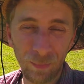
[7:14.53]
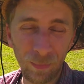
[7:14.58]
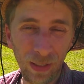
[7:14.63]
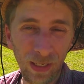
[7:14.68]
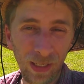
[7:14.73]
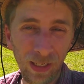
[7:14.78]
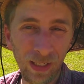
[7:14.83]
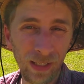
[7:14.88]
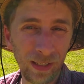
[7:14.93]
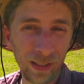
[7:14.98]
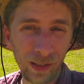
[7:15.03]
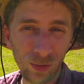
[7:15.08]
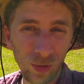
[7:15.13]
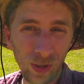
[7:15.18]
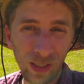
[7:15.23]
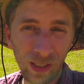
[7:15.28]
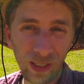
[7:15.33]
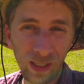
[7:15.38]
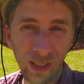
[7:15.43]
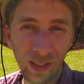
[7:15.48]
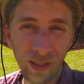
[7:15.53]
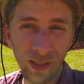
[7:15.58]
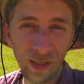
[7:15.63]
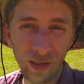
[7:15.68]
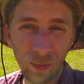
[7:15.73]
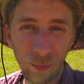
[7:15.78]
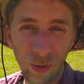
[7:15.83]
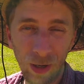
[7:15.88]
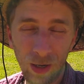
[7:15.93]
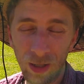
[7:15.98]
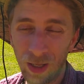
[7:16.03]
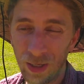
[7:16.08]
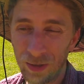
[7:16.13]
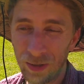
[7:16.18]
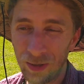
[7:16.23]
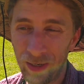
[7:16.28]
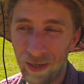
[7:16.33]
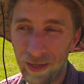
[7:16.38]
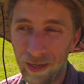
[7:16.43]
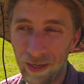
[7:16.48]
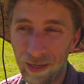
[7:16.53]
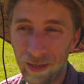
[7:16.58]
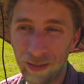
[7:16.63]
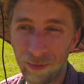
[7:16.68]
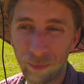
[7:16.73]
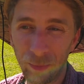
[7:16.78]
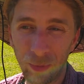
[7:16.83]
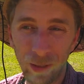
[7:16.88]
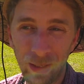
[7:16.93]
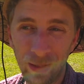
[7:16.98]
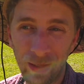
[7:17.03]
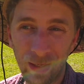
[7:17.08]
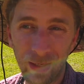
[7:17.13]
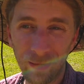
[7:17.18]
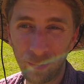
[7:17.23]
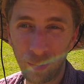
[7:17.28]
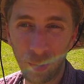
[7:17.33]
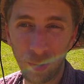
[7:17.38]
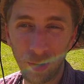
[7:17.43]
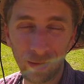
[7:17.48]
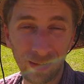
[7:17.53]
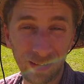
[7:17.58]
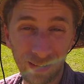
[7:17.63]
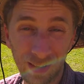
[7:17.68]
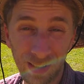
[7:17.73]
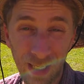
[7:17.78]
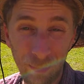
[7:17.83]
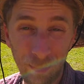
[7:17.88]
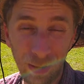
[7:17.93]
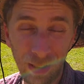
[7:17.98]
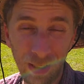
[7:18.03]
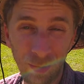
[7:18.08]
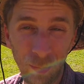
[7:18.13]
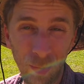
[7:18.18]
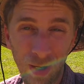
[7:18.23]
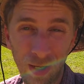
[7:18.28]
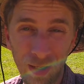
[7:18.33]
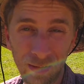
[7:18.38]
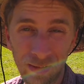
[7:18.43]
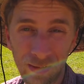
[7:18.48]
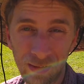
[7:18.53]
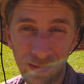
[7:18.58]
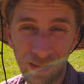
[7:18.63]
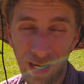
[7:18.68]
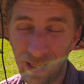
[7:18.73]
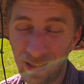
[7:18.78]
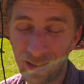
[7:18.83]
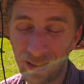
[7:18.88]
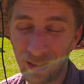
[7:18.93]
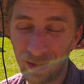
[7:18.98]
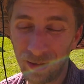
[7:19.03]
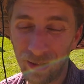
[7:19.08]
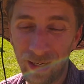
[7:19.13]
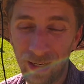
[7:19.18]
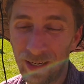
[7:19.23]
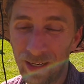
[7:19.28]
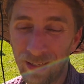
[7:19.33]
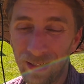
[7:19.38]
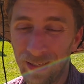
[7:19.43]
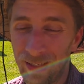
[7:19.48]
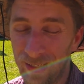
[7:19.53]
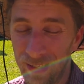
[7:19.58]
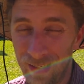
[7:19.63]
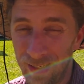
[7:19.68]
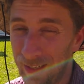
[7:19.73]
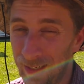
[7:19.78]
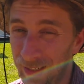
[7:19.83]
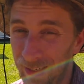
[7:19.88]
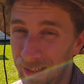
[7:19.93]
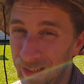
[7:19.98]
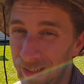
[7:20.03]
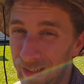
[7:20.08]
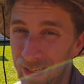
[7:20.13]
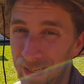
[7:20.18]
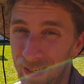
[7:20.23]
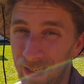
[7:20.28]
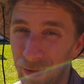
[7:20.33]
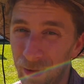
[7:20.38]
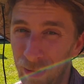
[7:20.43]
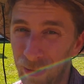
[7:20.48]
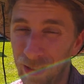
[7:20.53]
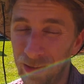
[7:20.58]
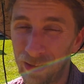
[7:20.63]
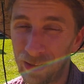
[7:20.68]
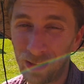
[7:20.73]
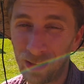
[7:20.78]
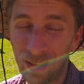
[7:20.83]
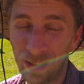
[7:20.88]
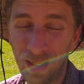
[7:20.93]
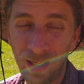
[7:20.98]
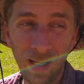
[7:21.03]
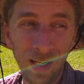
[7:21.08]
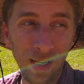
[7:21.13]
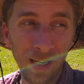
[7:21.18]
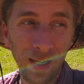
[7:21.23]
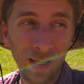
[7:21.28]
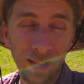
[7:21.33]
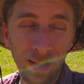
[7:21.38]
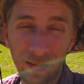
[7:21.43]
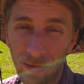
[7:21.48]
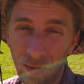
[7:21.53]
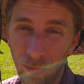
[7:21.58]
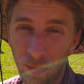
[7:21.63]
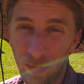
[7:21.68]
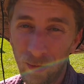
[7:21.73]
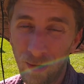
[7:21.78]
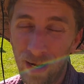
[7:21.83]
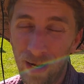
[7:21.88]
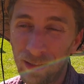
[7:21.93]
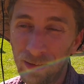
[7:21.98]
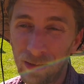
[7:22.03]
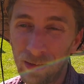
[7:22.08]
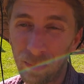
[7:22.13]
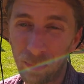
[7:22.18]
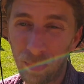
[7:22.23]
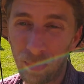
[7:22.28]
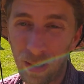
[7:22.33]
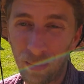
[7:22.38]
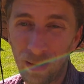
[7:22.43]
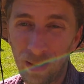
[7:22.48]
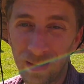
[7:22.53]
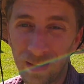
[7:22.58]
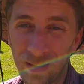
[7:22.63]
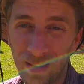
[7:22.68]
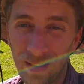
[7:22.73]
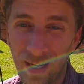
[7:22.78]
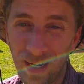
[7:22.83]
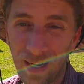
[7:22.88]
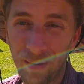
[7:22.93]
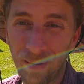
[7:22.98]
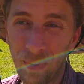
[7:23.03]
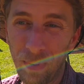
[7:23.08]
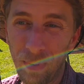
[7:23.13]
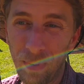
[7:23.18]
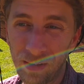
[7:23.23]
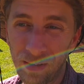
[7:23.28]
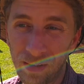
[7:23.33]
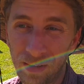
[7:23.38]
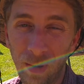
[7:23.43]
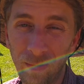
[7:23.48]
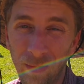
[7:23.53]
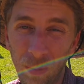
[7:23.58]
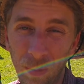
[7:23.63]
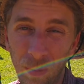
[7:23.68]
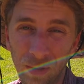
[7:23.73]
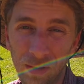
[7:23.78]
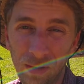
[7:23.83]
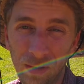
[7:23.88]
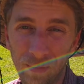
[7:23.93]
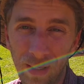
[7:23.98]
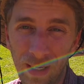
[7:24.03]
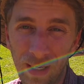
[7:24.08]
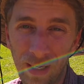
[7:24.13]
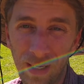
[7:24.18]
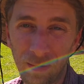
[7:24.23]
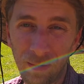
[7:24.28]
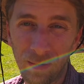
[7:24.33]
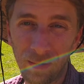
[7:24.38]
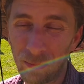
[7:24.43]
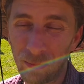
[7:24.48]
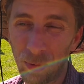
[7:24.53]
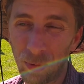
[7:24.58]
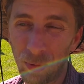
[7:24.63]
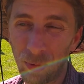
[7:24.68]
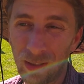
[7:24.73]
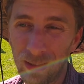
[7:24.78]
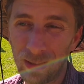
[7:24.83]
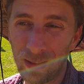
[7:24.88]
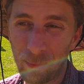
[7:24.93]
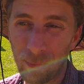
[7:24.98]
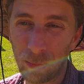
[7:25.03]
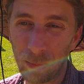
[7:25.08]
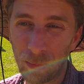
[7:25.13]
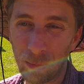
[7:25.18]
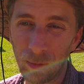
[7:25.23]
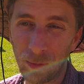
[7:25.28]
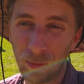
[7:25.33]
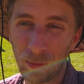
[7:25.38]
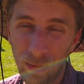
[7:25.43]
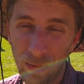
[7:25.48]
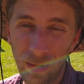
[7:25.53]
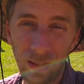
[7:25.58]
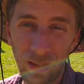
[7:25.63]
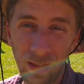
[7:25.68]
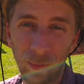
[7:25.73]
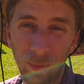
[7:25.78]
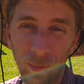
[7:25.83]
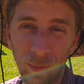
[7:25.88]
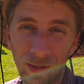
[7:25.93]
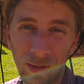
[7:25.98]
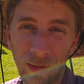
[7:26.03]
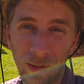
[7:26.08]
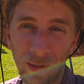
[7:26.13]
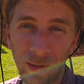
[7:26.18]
Eating and drinking while on your head, and breathing, of course, and sleeping while standing on your head. It ain't going to be easy. So the grass is probably going to die, but some of it will survive because it's pretty adaptable. Anyways,